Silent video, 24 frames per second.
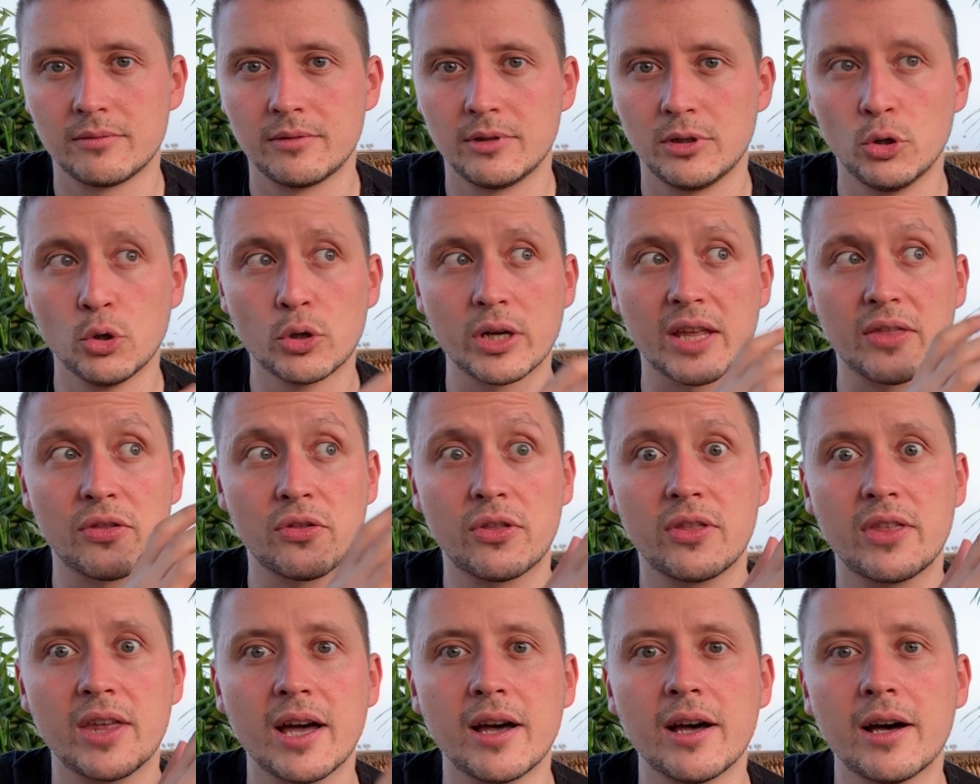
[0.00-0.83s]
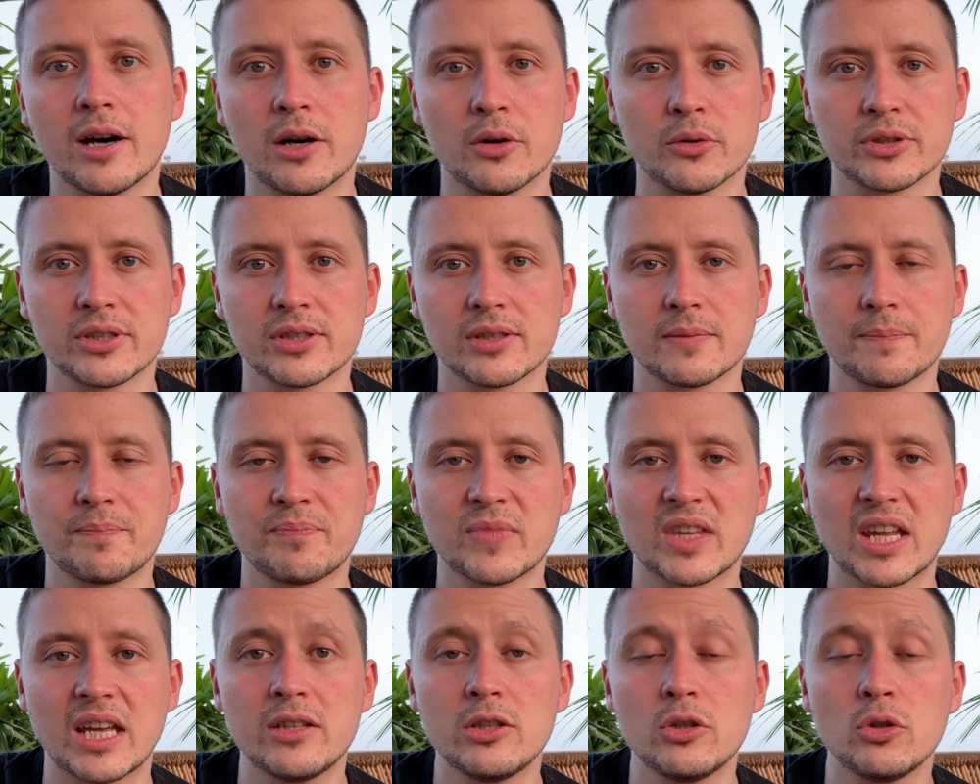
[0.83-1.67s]
look at the house,
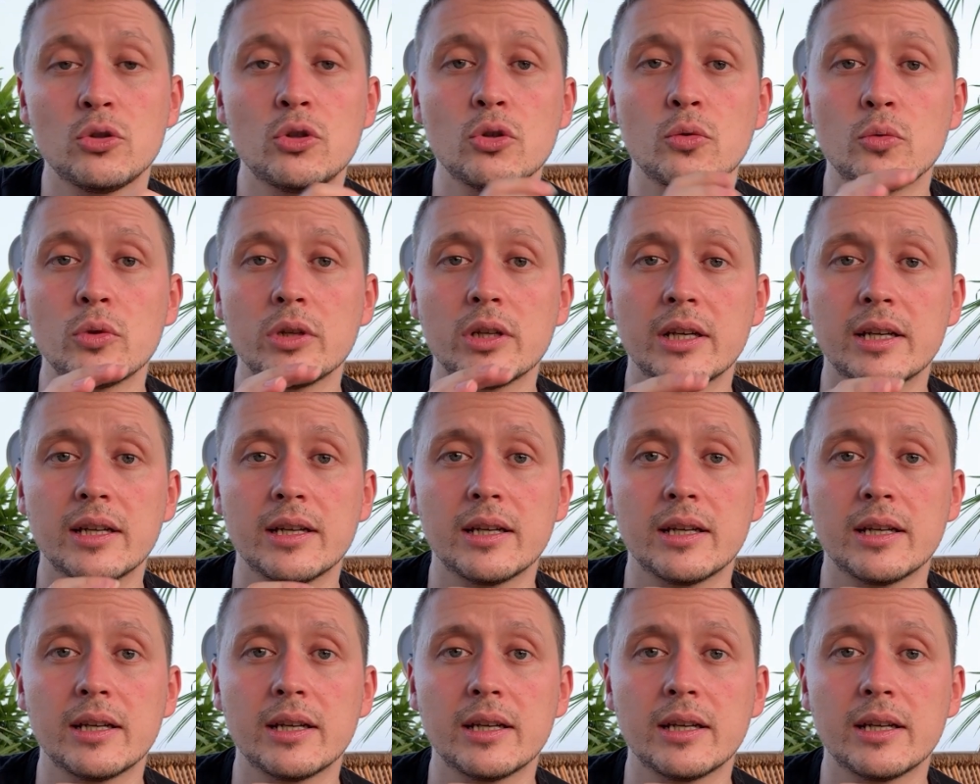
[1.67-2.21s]
and you do.